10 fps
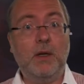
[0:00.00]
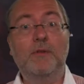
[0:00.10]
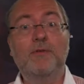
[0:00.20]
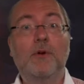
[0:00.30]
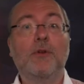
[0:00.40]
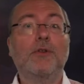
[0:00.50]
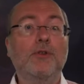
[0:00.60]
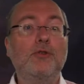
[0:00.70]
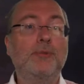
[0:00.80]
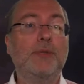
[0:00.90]
and for
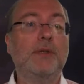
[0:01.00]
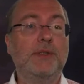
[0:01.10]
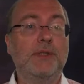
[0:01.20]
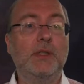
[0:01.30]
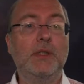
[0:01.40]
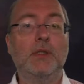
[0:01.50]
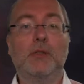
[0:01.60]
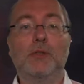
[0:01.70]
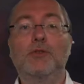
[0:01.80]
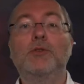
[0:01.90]

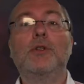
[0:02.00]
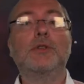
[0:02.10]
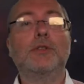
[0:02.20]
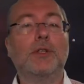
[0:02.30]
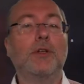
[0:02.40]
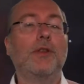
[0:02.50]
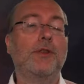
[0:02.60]
non-UPMC students,